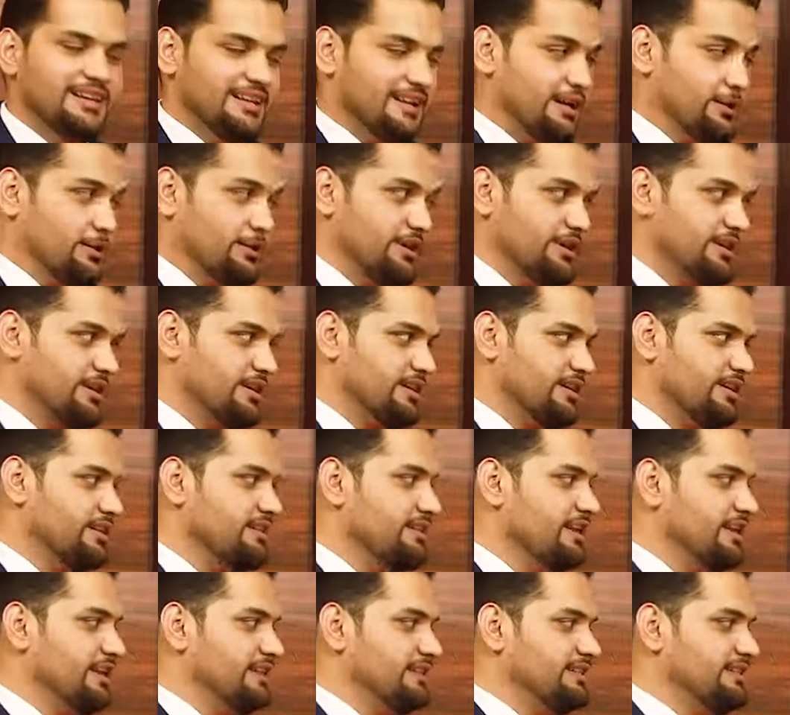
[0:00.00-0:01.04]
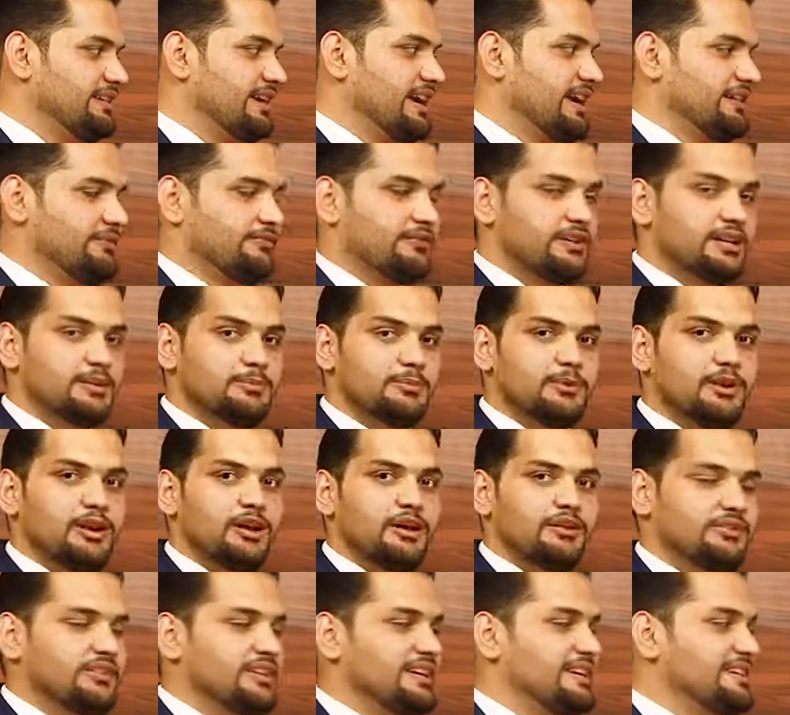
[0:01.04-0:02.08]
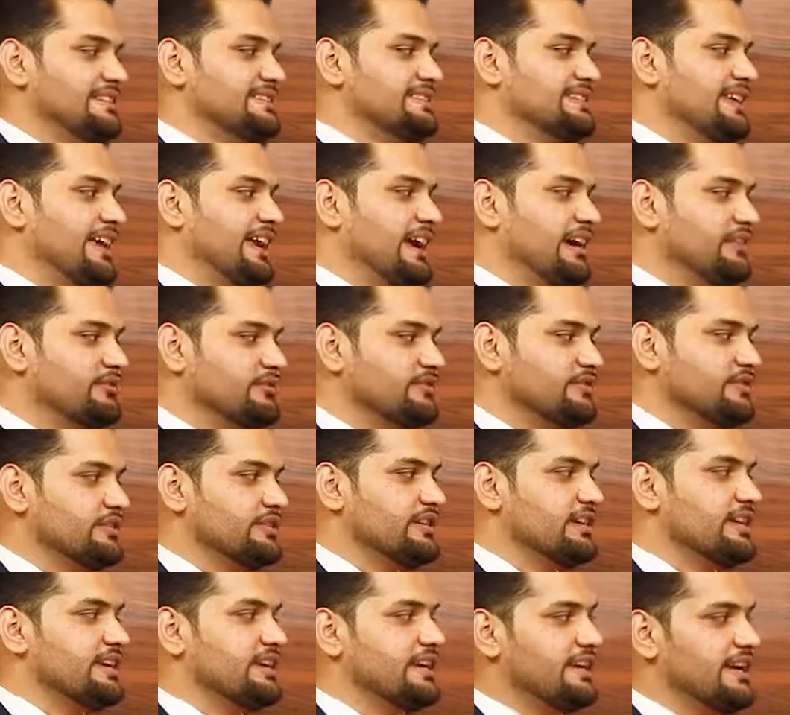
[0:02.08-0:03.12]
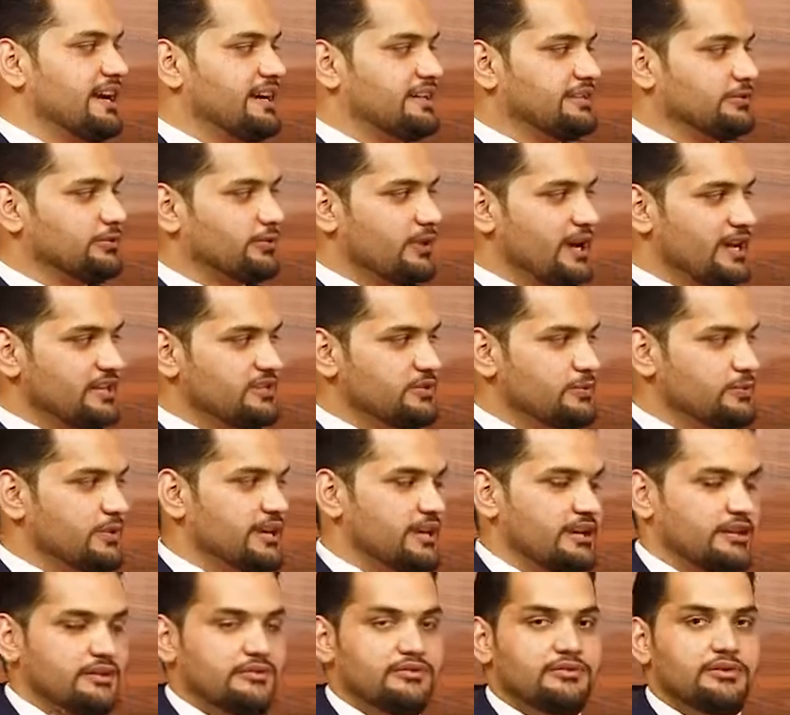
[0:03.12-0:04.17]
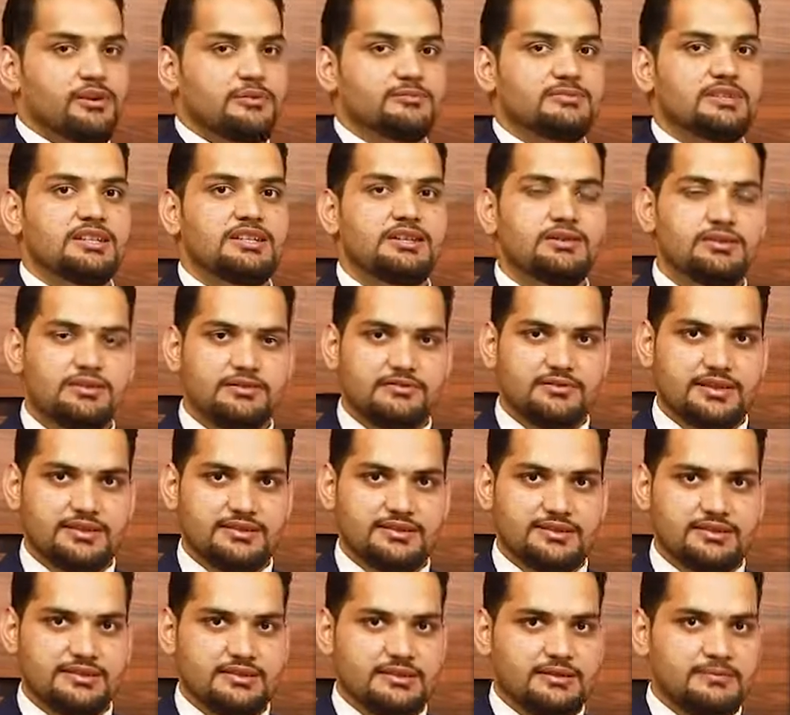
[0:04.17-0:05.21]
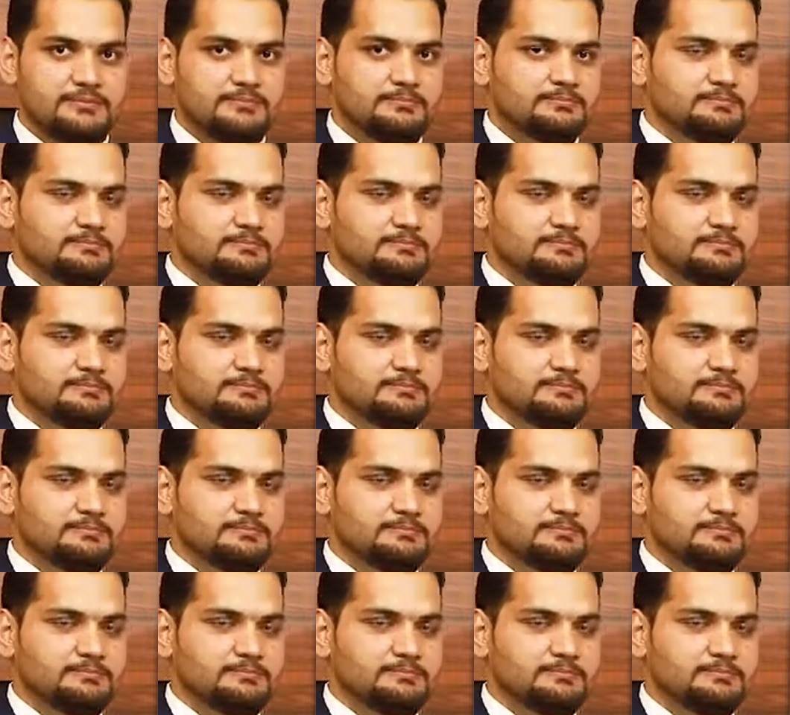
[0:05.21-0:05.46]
Now here, the adverb clause is after he had graduated from the university.